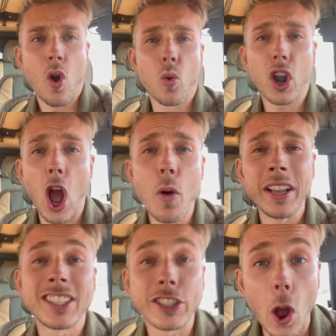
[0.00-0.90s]
We're going
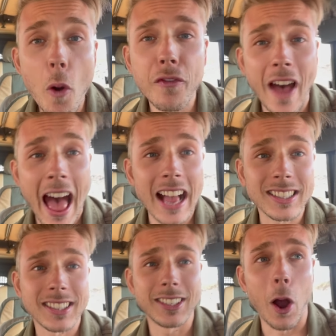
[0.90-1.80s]
so
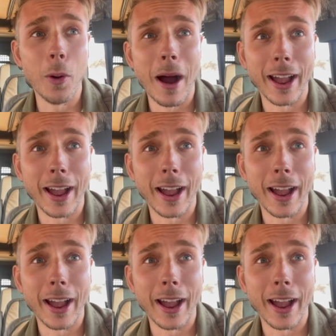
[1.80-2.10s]
fast. Oh my